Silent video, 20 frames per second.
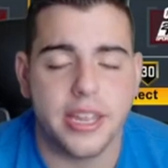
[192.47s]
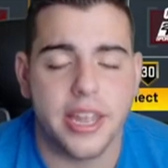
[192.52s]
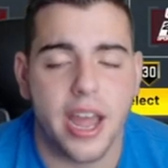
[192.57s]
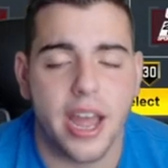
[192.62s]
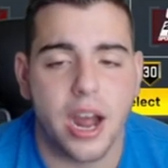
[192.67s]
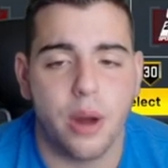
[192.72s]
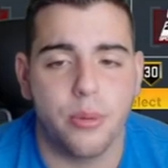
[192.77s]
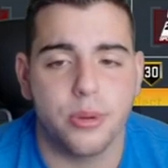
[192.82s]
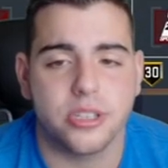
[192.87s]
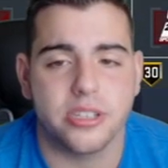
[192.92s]

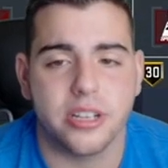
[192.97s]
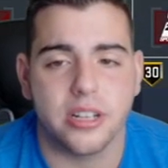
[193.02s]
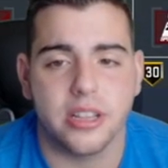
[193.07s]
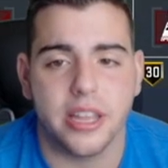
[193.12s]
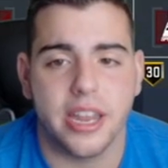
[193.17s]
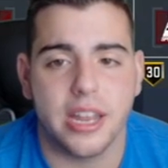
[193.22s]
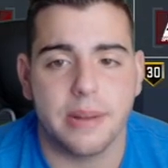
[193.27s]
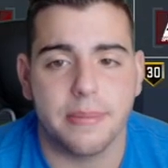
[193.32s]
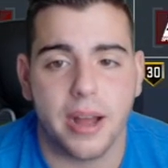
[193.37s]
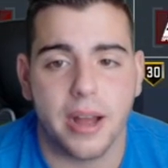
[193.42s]
Yeah, I was
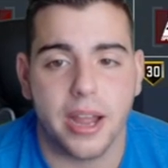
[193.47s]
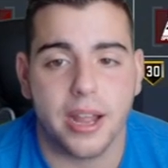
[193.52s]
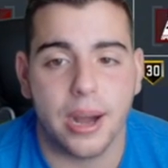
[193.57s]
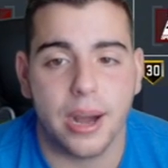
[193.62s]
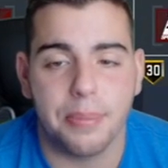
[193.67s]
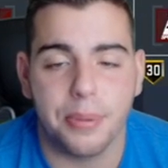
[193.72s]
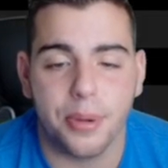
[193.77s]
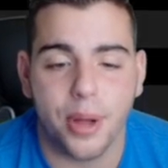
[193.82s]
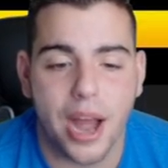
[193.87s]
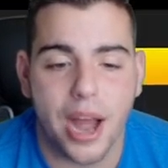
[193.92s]
delayed by a
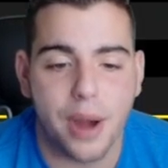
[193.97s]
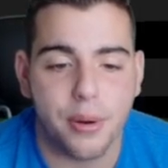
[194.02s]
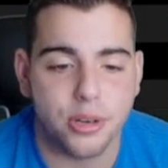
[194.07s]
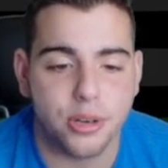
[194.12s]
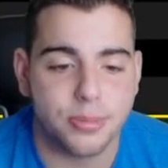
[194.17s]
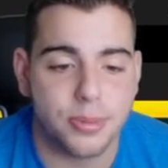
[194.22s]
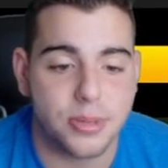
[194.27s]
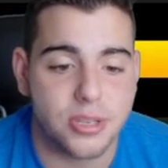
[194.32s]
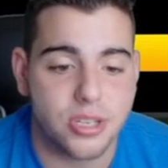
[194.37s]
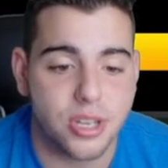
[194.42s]
couple
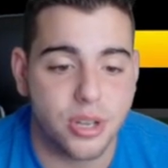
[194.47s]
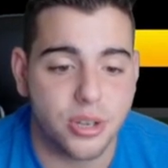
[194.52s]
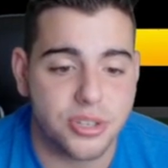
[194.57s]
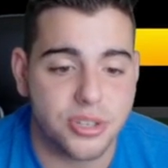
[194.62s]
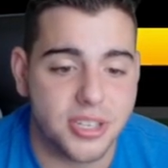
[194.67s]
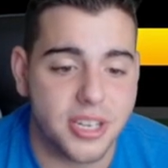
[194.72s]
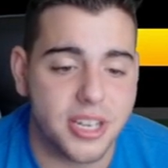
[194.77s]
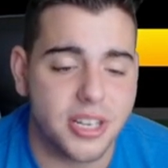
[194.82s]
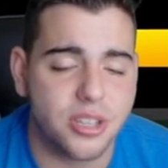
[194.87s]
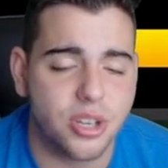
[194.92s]
hours, but still.
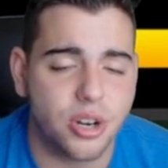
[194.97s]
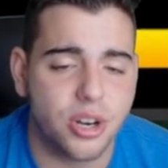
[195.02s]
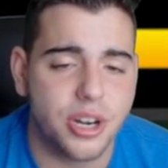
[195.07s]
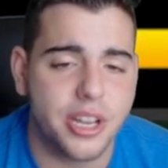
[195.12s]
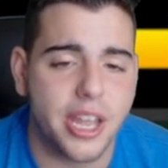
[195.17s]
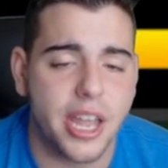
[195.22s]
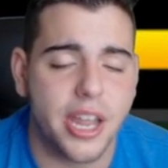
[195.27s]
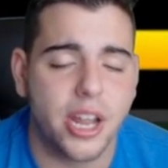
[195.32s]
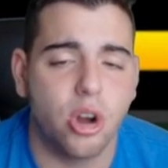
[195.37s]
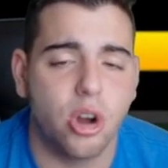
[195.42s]
Seeing
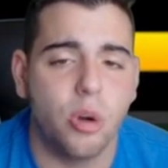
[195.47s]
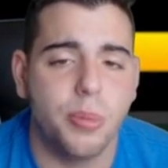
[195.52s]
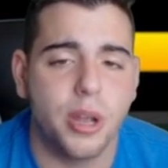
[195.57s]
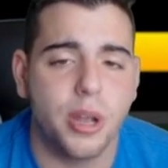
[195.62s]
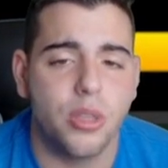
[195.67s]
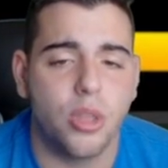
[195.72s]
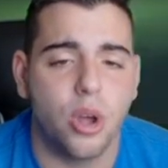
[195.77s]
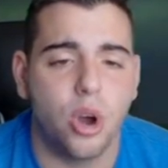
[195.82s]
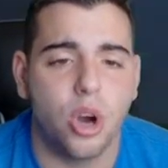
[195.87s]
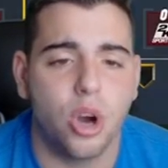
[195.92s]
30K Kobe
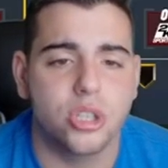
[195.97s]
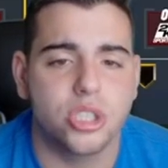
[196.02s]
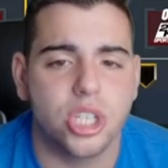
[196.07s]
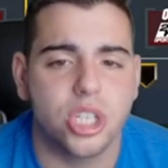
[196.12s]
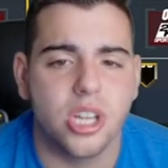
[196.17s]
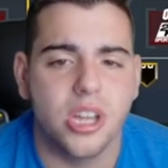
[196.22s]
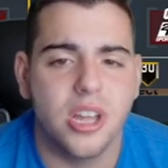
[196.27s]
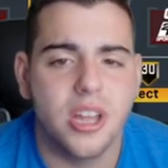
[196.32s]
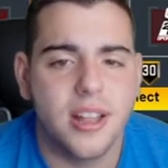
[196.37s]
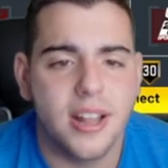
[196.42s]
on the
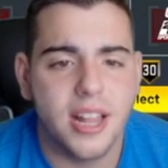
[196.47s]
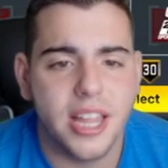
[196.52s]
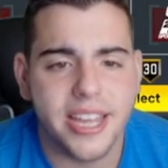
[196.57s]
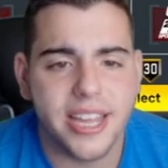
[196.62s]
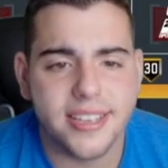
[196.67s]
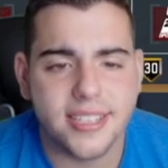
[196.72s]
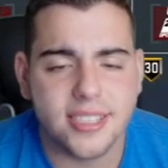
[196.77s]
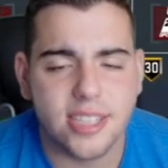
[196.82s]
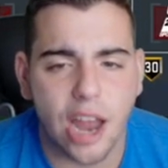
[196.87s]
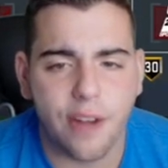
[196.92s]
auction,
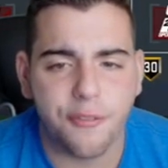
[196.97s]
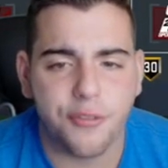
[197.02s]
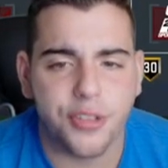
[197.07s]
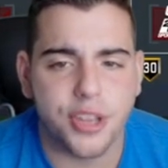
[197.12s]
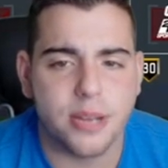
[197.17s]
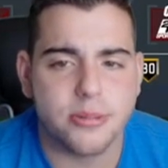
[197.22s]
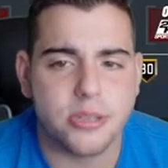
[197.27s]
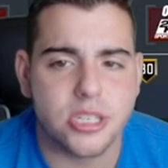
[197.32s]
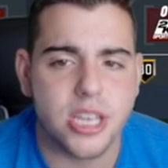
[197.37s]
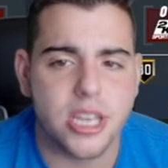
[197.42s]
it's
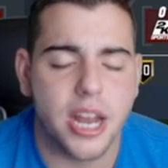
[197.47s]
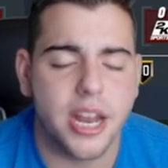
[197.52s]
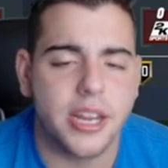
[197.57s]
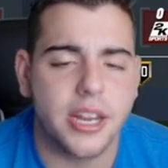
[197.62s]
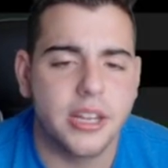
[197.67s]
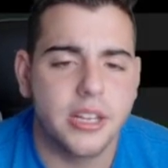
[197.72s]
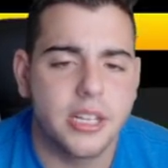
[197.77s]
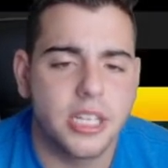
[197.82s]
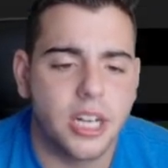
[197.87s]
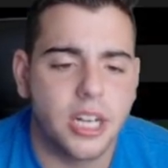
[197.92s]
definitely
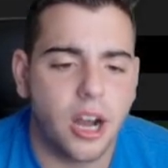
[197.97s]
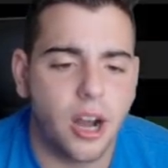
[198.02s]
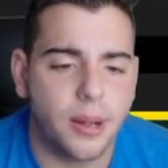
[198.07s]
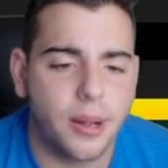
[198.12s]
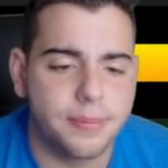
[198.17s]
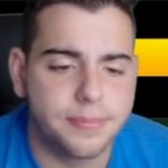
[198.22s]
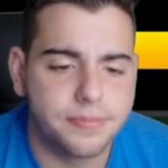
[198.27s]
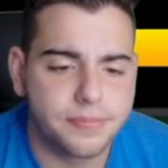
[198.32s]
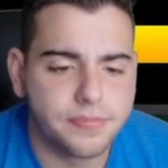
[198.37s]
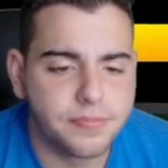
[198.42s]
upsetting.
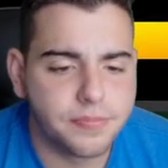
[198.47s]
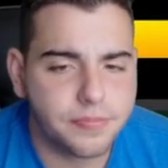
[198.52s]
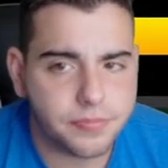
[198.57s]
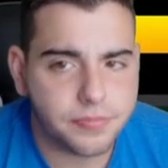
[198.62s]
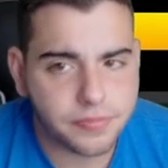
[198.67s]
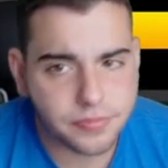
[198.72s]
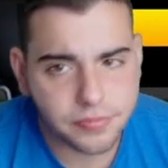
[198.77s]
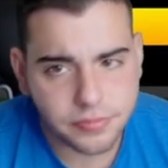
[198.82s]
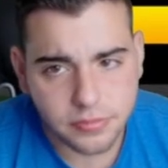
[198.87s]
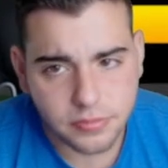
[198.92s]
Um,
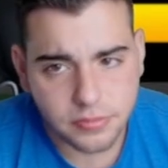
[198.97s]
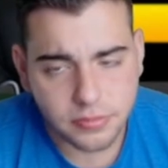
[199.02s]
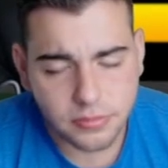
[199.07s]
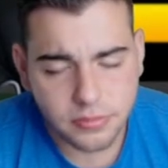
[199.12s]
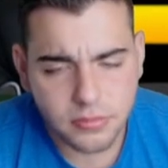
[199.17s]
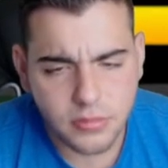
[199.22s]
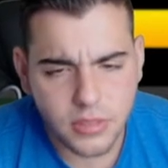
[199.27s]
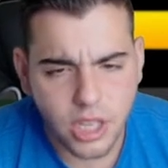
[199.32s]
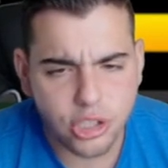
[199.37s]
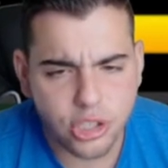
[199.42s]

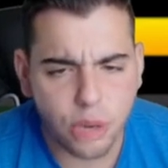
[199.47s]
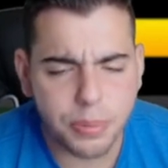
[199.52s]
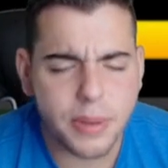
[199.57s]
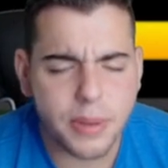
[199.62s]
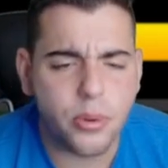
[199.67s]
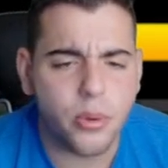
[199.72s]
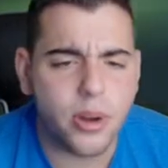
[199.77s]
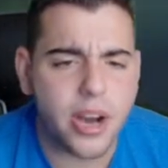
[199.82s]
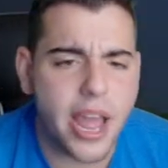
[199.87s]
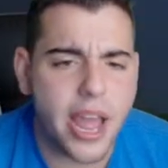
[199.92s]
so
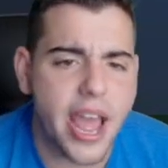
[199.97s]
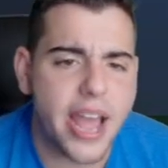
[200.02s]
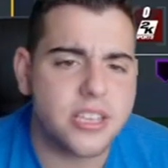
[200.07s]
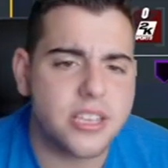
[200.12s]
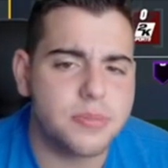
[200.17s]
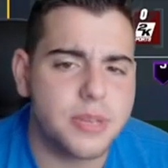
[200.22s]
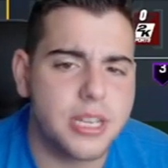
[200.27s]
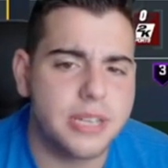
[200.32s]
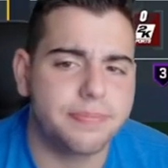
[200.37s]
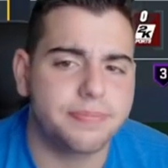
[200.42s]
people want to
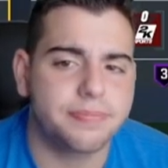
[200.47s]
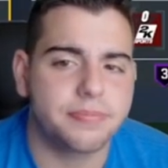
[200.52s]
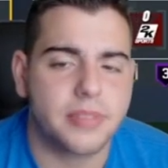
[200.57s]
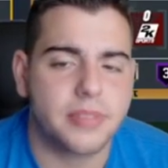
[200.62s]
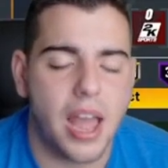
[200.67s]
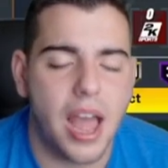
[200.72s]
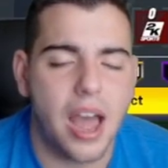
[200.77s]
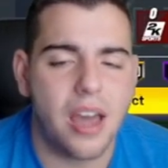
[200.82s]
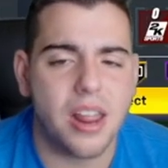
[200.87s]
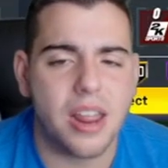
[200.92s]
ask me,
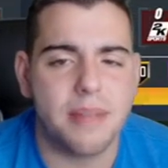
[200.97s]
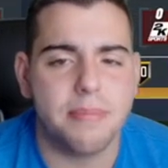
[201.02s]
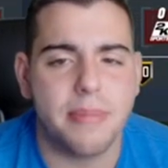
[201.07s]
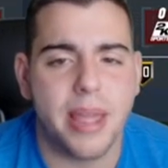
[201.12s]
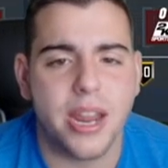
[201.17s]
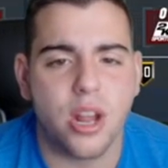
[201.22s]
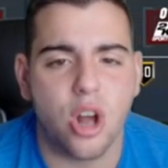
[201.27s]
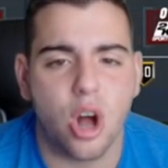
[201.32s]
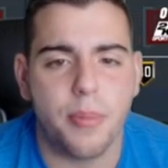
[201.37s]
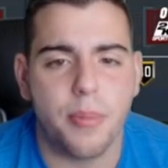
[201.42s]
how do I
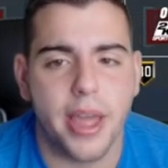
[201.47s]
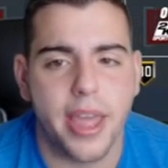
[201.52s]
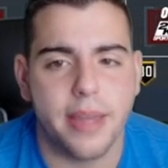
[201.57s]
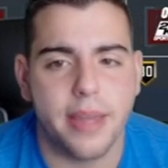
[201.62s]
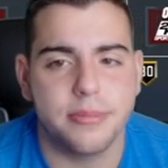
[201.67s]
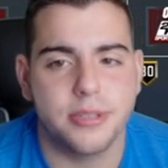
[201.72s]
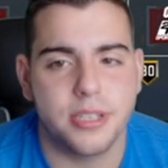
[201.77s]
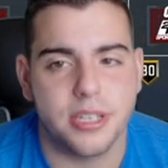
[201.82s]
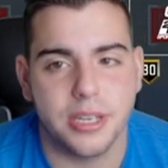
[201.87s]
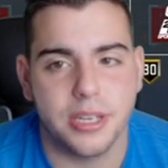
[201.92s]
make all my
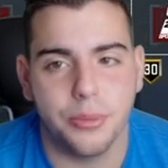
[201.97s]
MT?